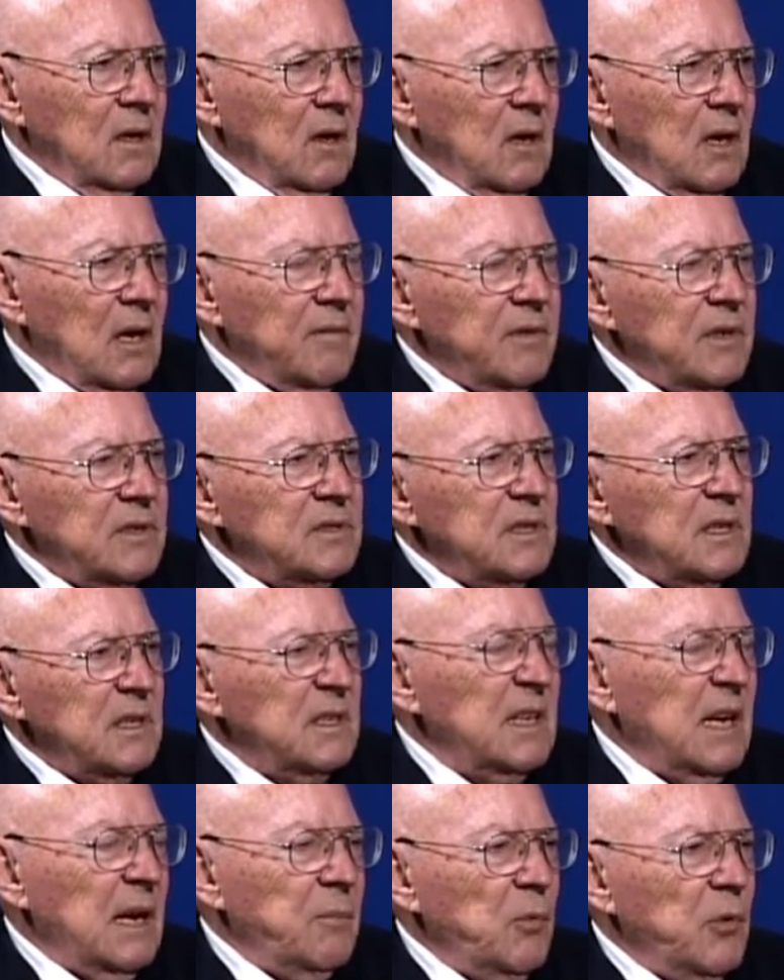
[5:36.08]
All of a sudden,
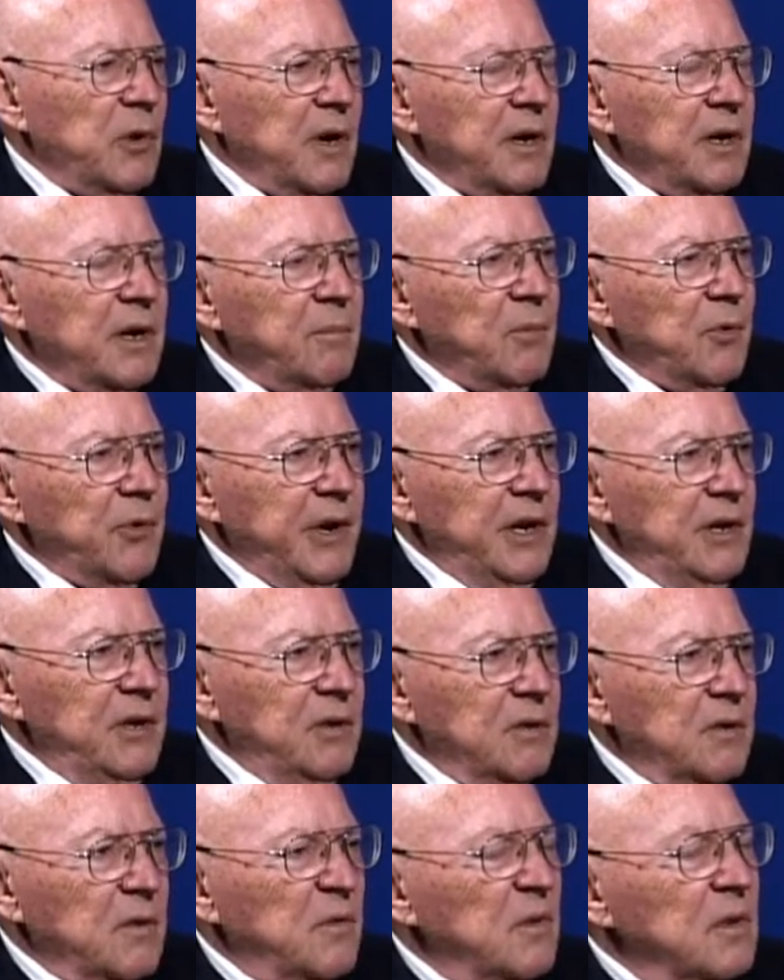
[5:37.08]
I'm wearing a Marine
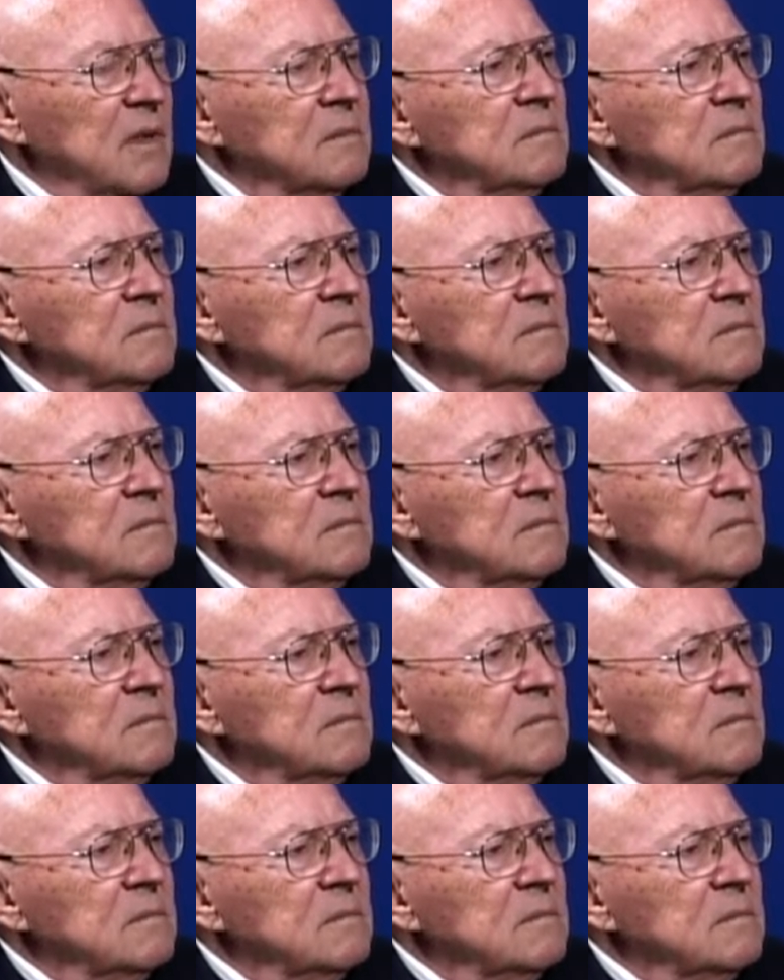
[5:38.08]
uniform.